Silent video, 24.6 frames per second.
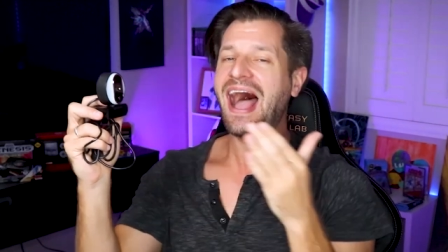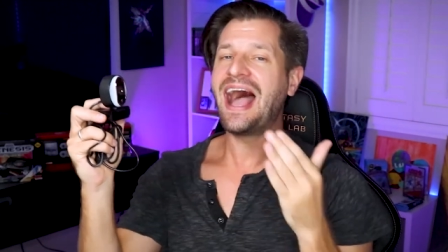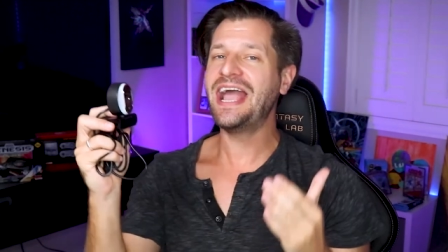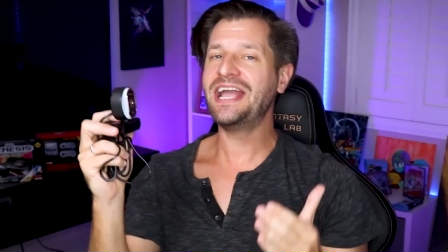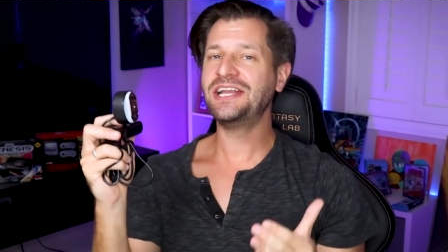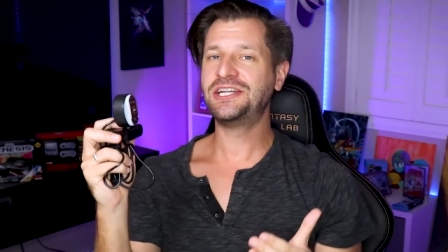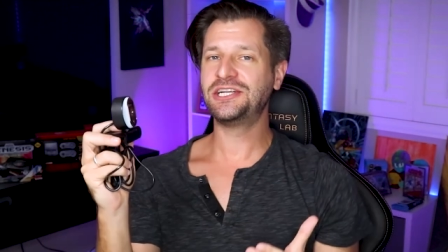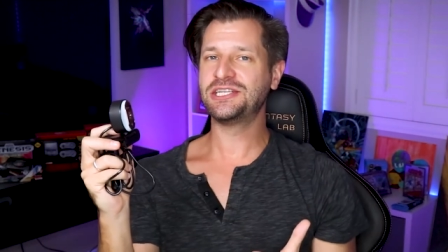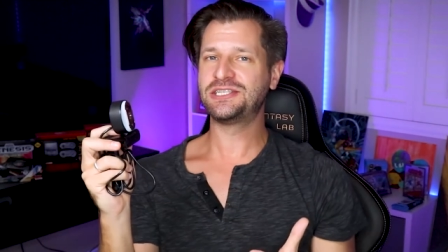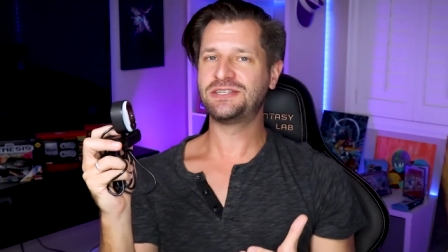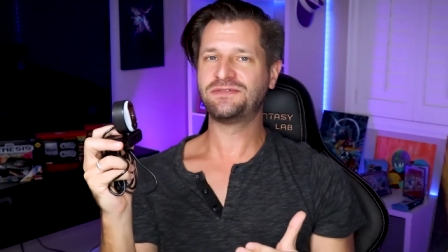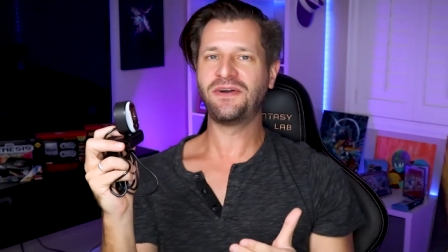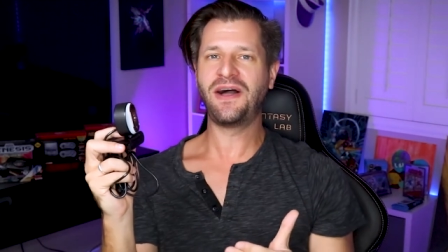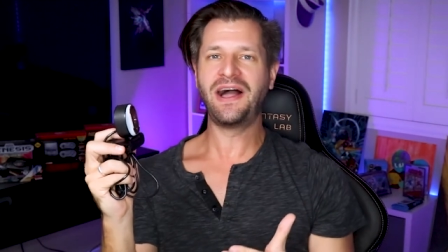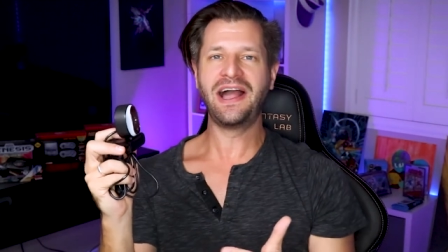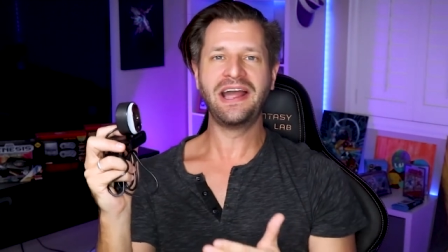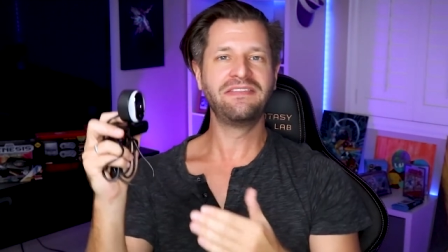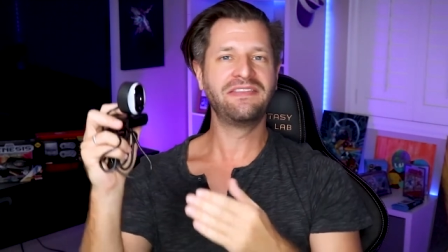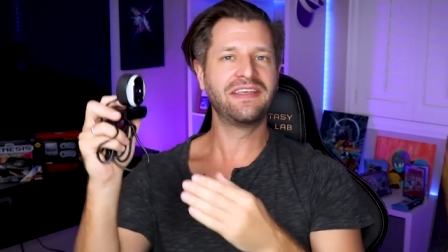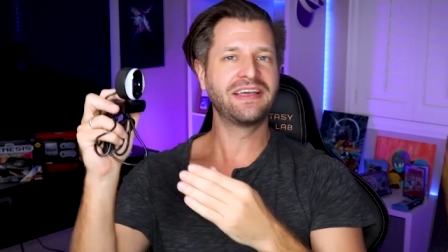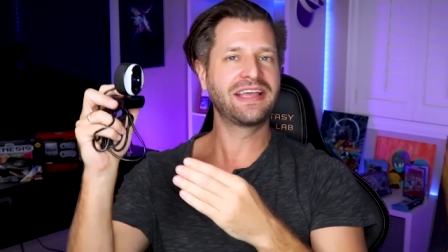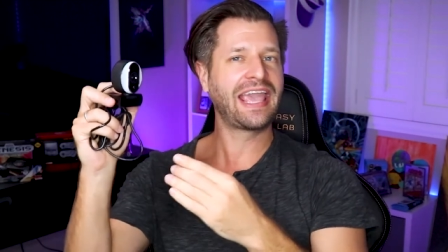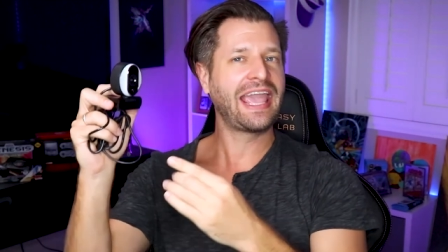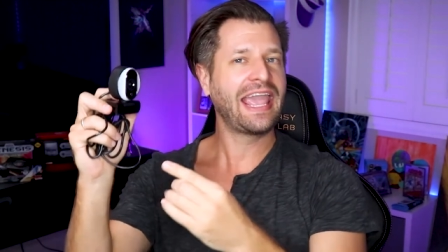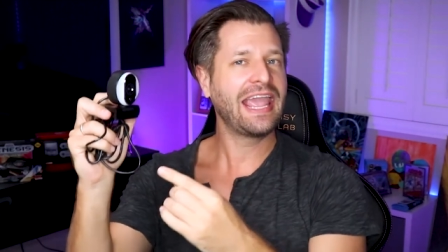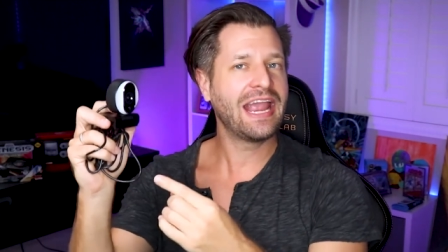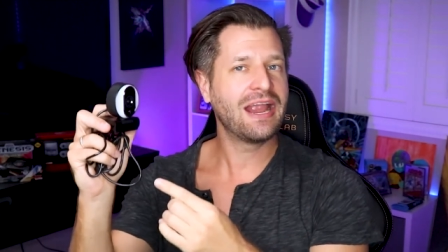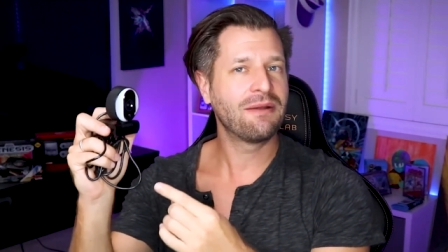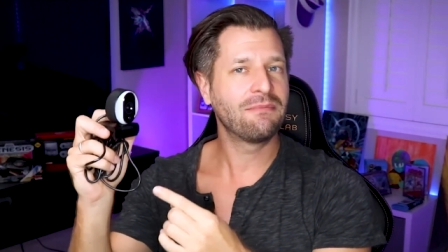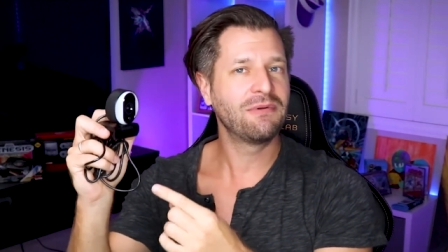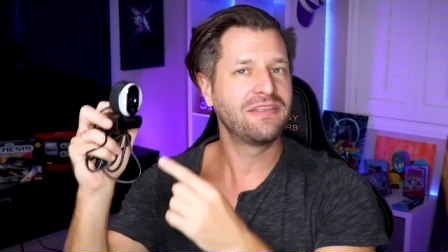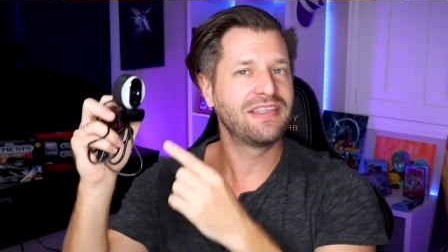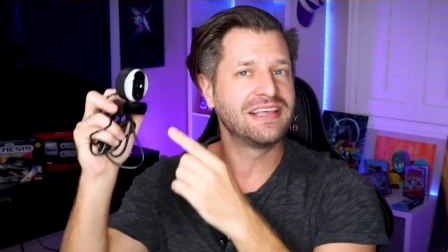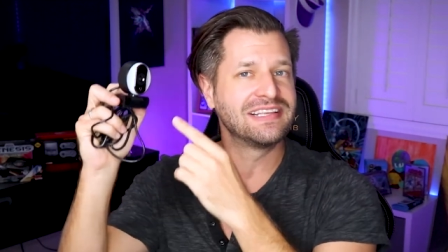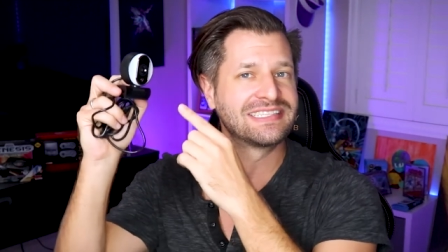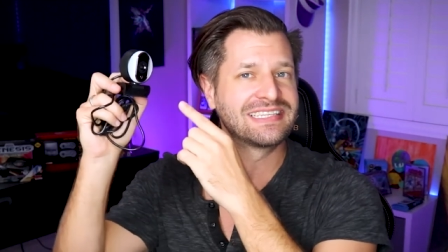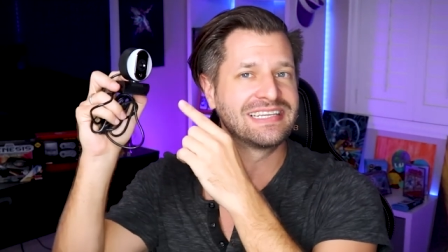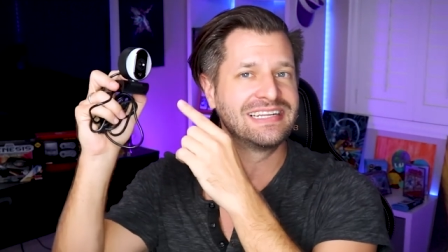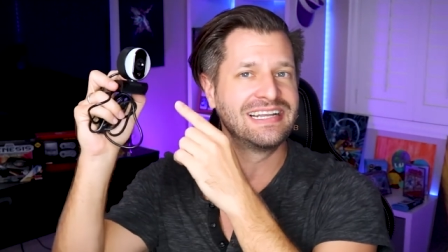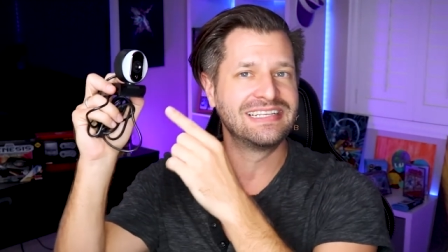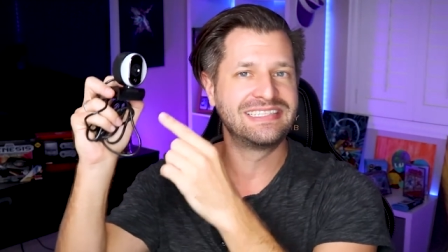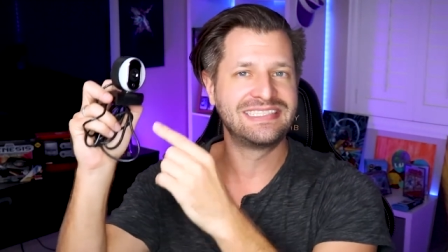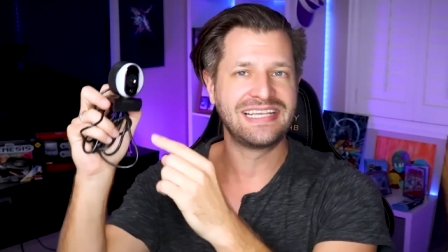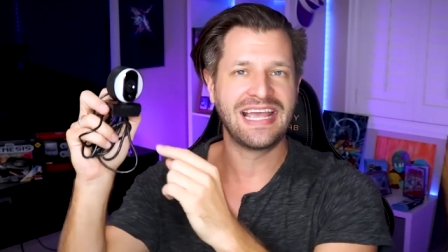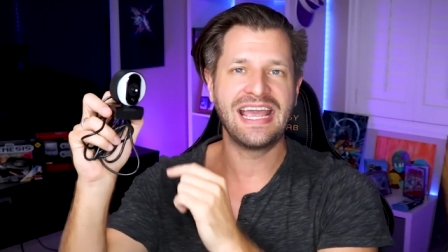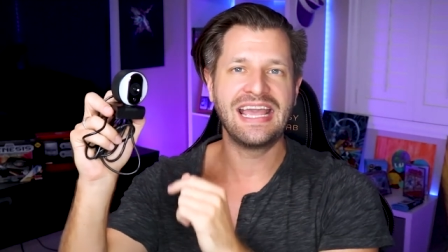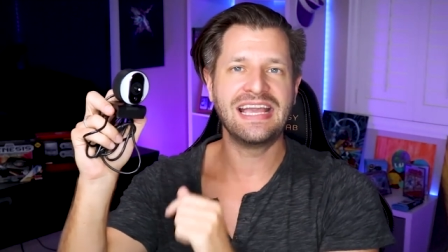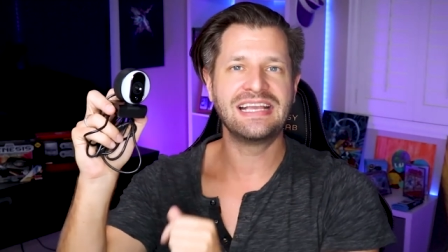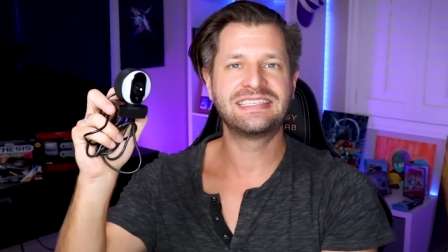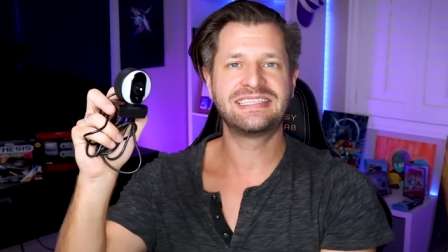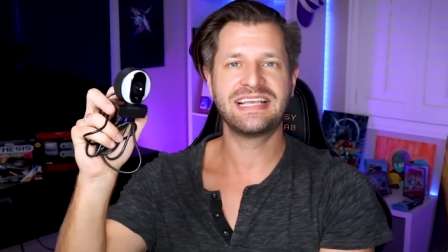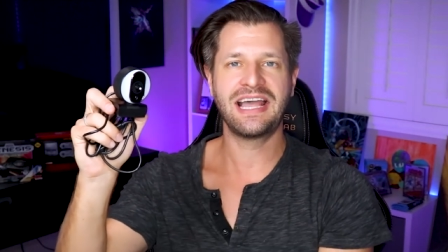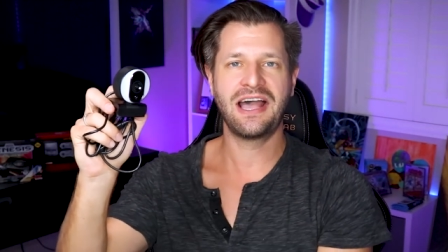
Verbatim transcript: I just find the camera that's gonna take